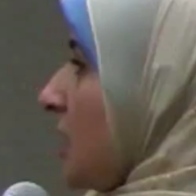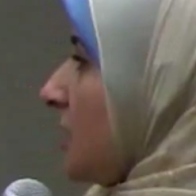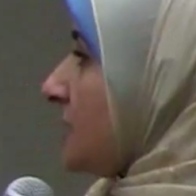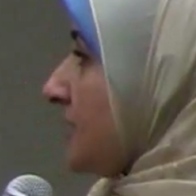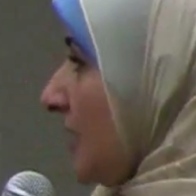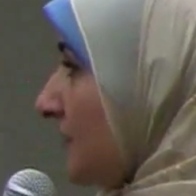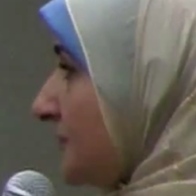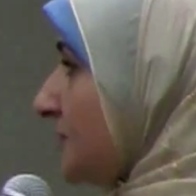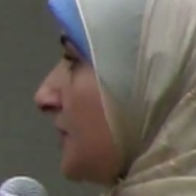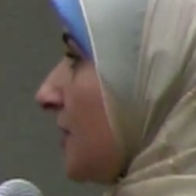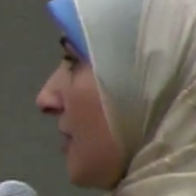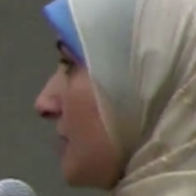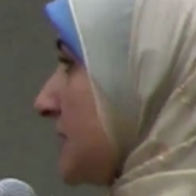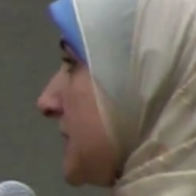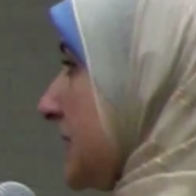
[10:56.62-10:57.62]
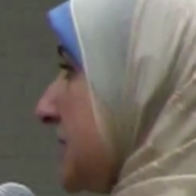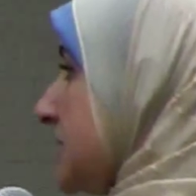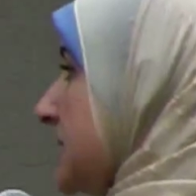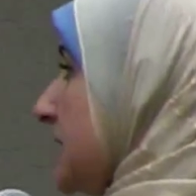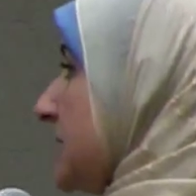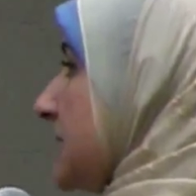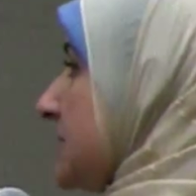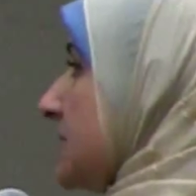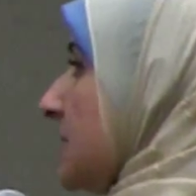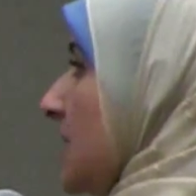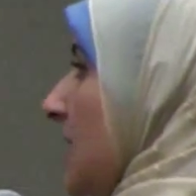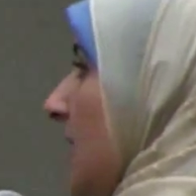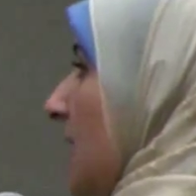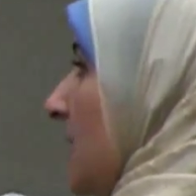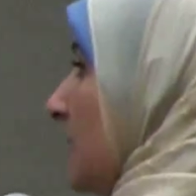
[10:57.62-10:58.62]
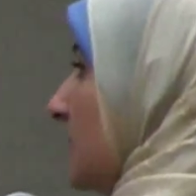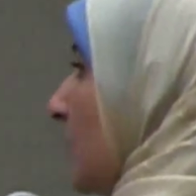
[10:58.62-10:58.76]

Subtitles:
tuft grass insects and